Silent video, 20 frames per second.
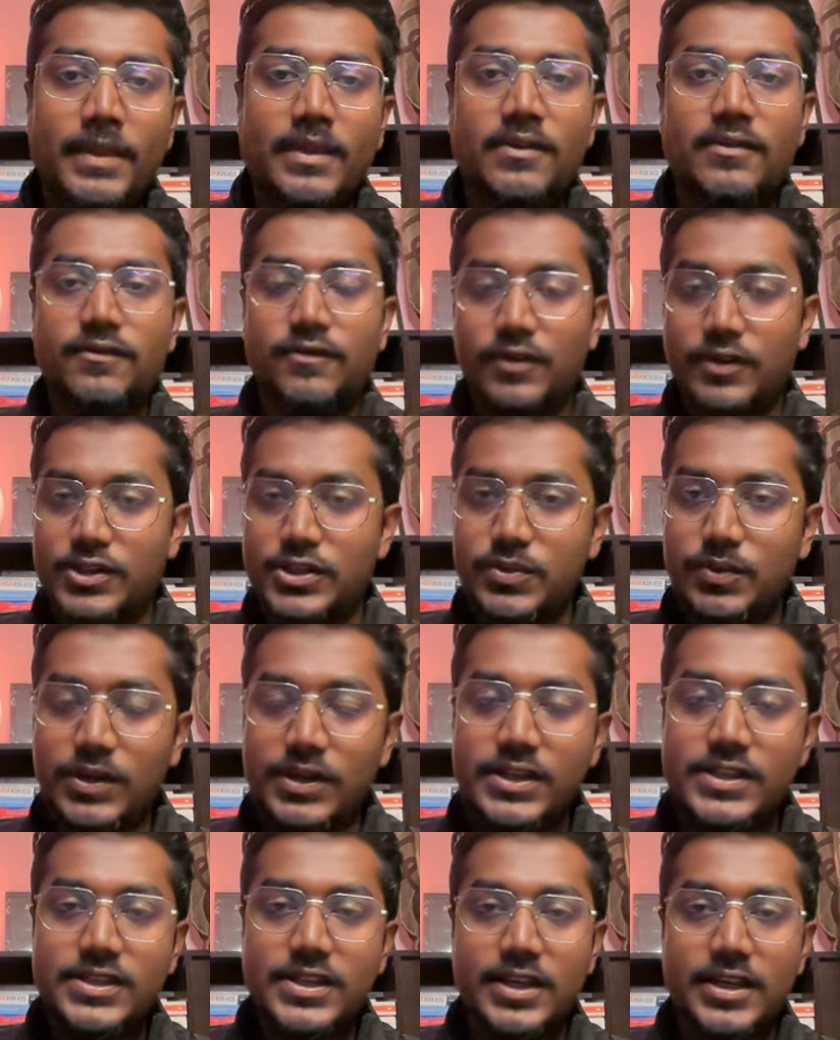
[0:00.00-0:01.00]
First one
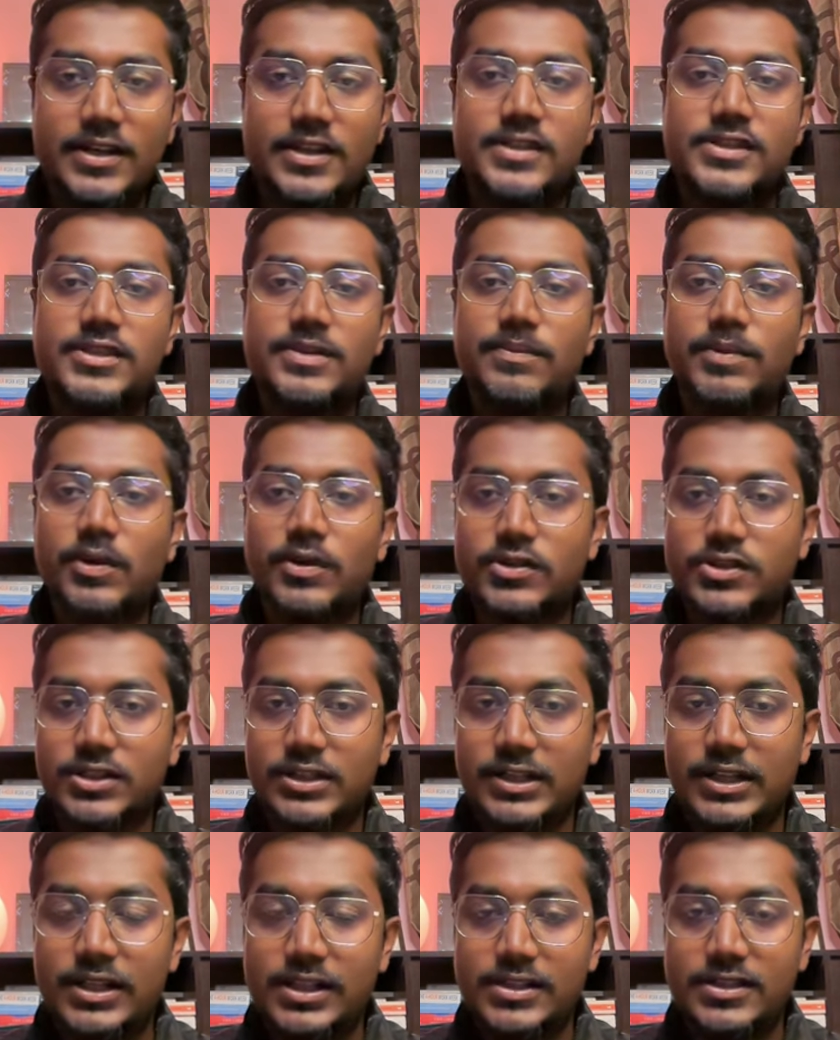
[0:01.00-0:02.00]
is NNG blogs,
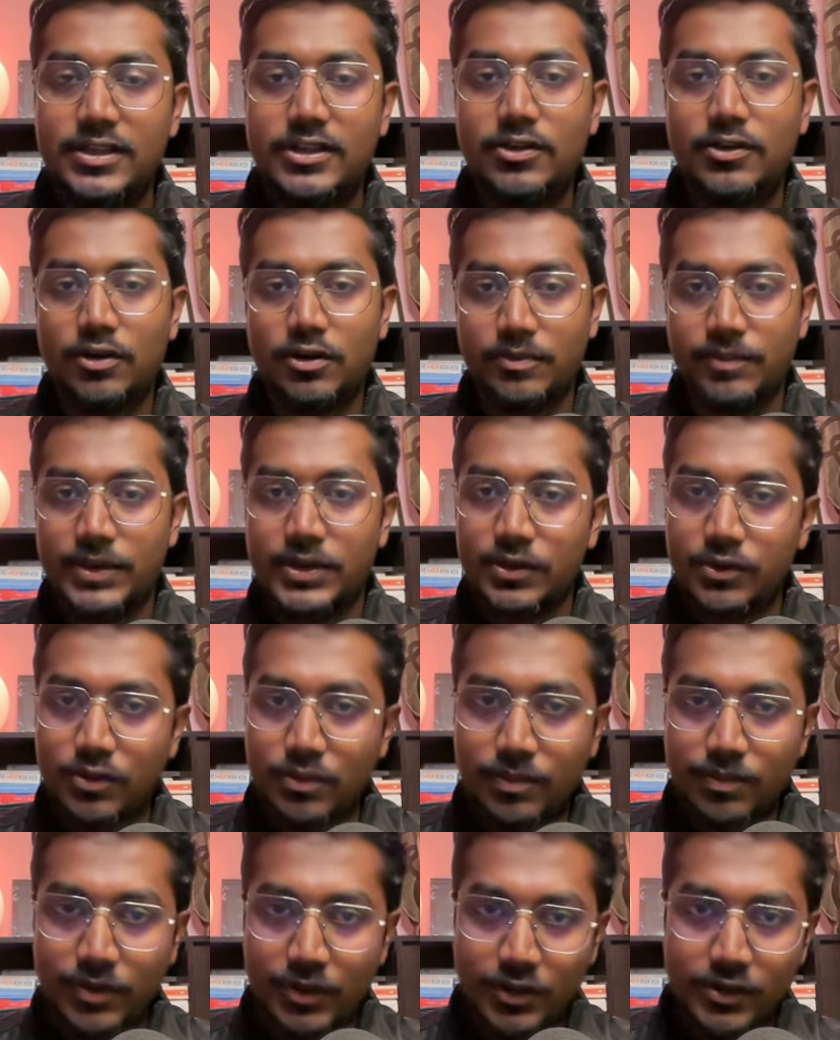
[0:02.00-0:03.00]
Nielsen Norman
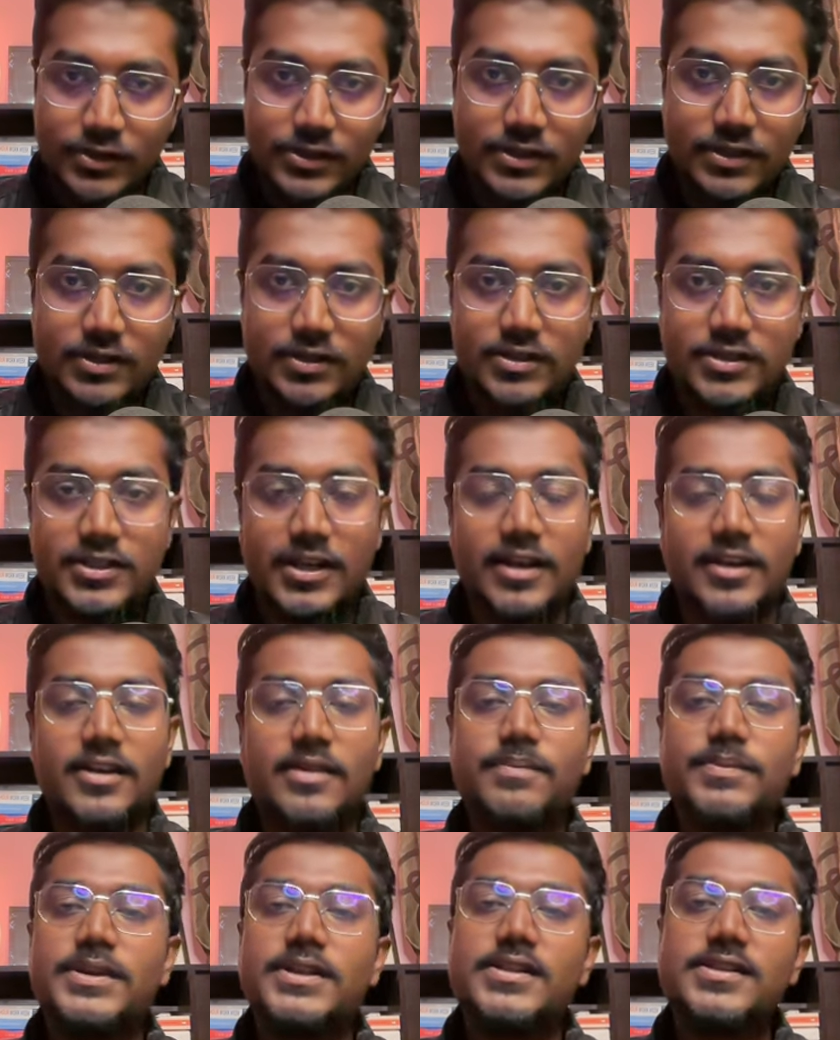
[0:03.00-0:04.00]
Group blogs. Jacob
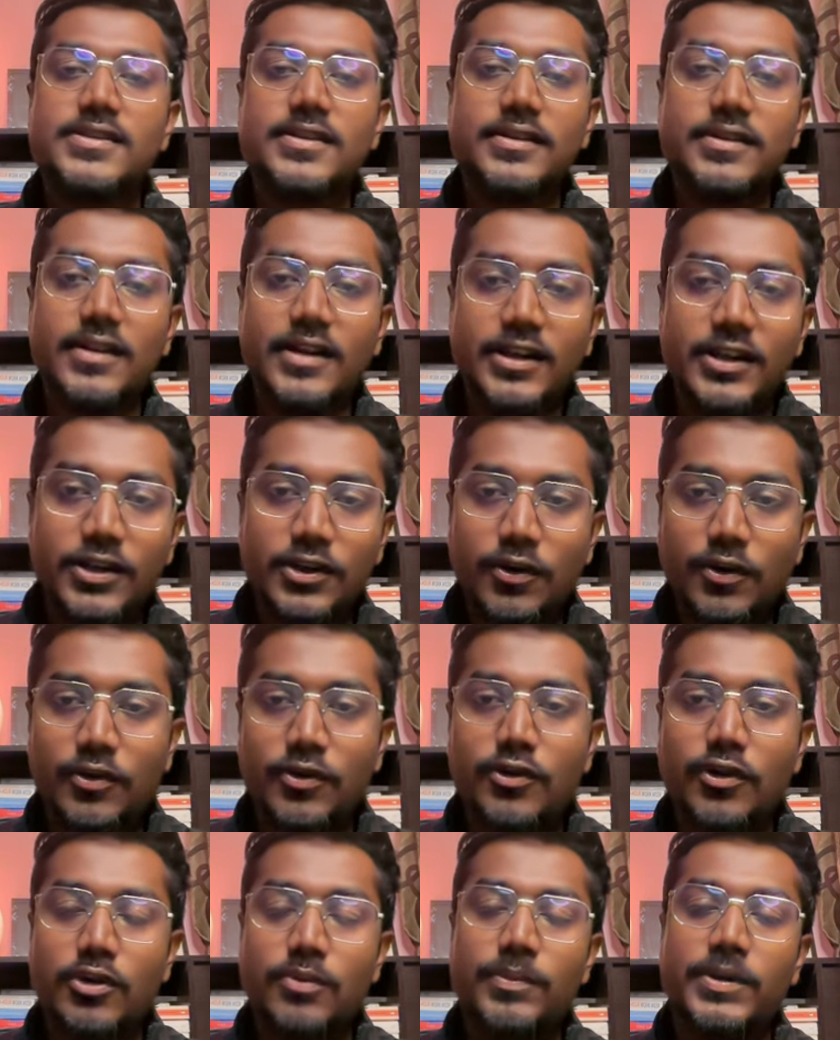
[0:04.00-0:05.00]
Nielsen and Don
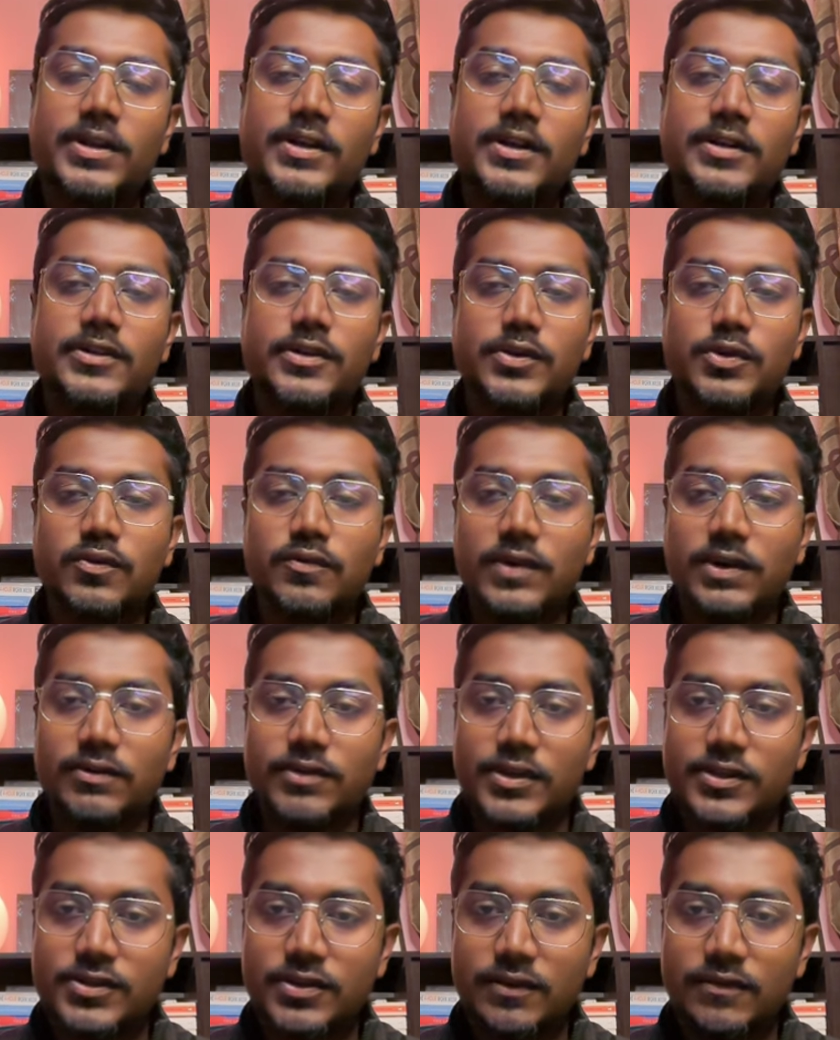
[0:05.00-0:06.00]
Norman are the 2
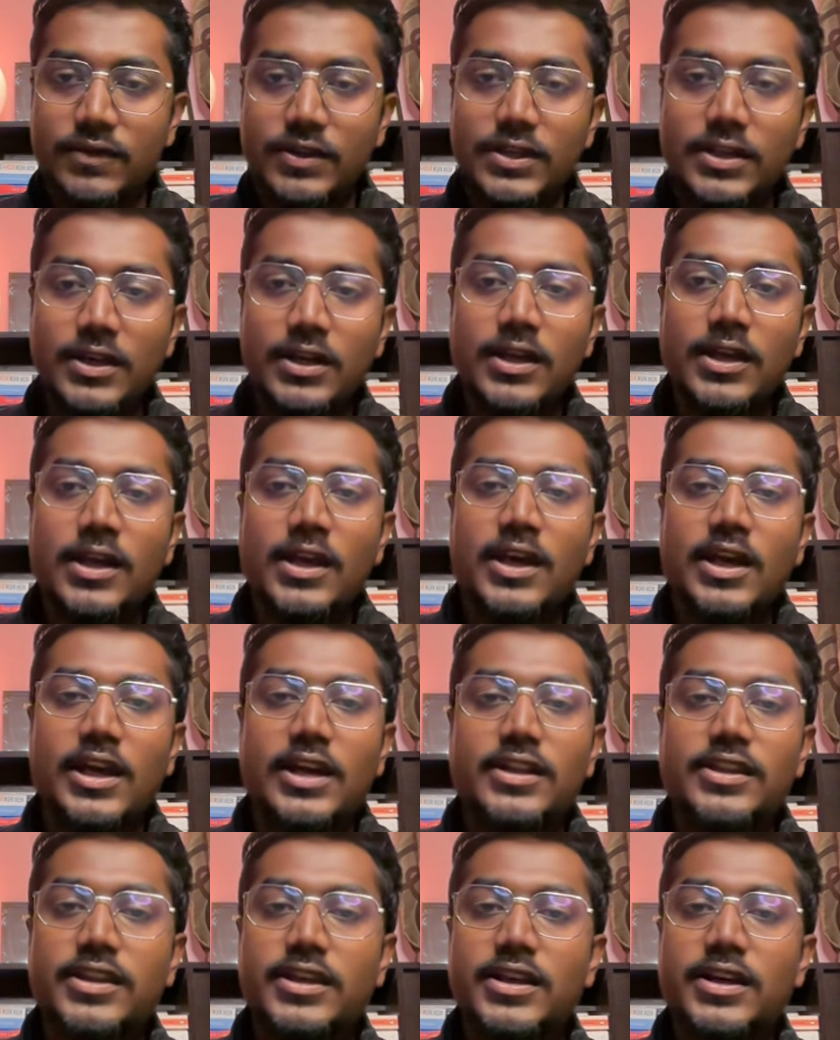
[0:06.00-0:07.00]
founders of it.
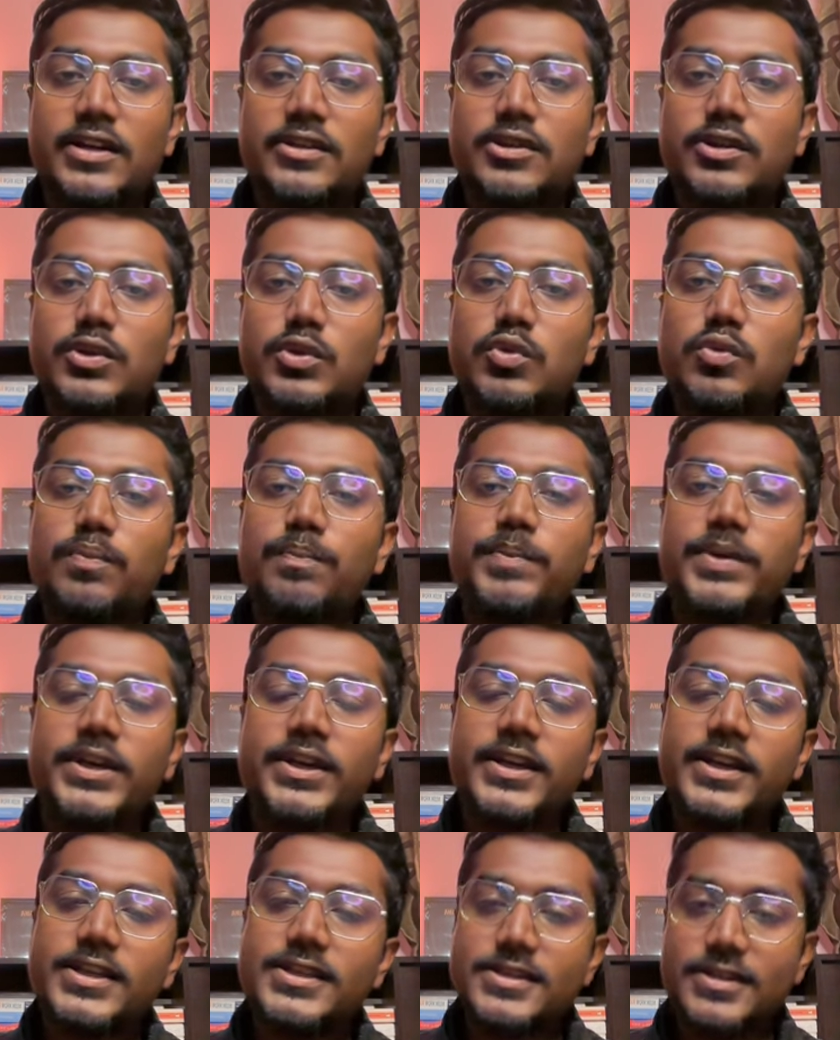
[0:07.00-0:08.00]
And they are the 2
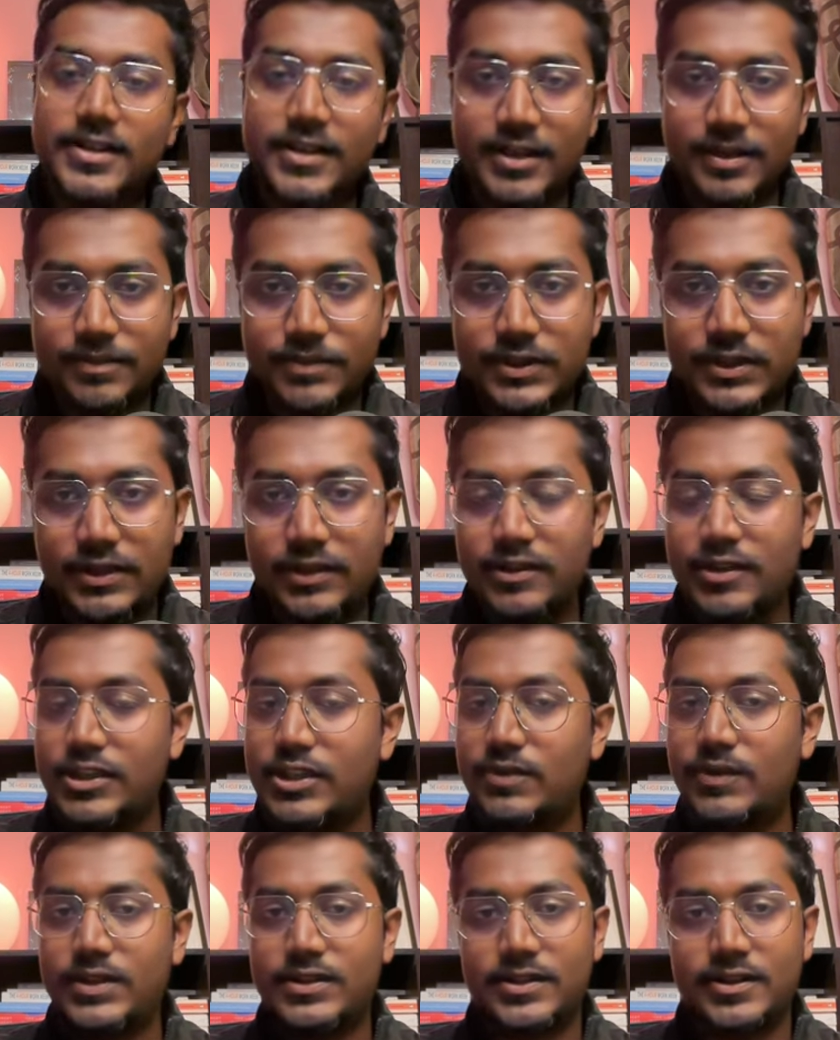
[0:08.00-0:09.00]
biggest names in
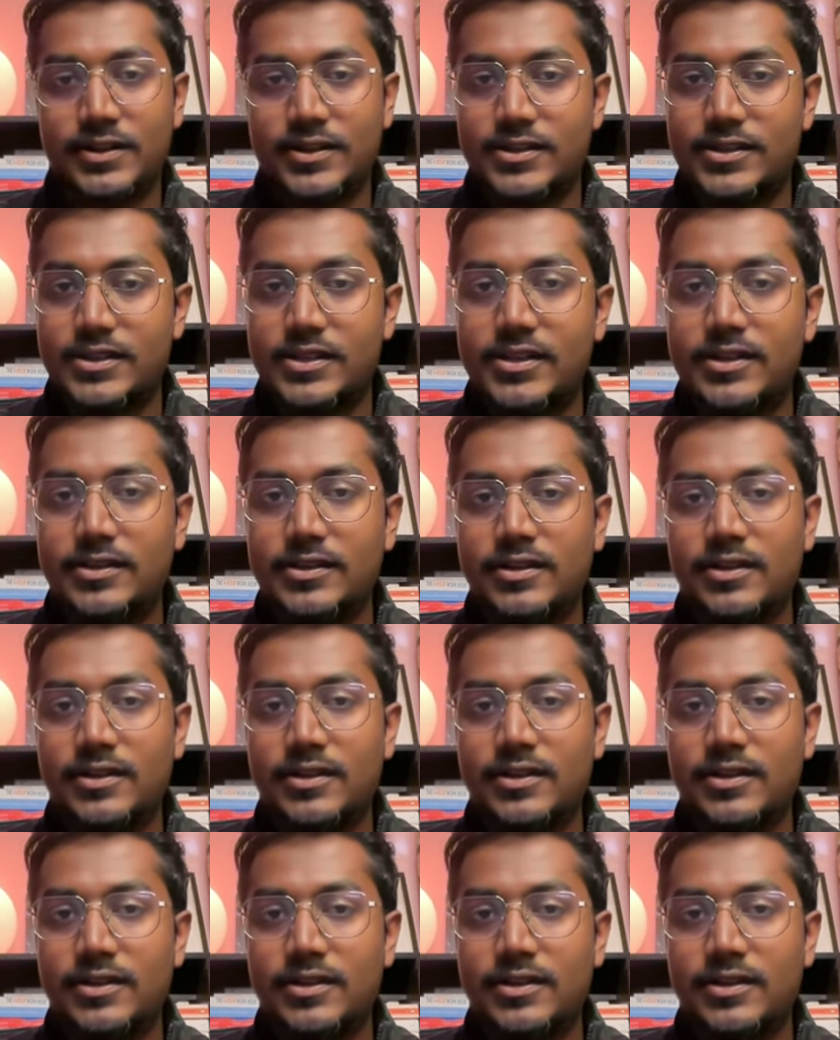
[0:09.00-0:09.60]
the UX industry.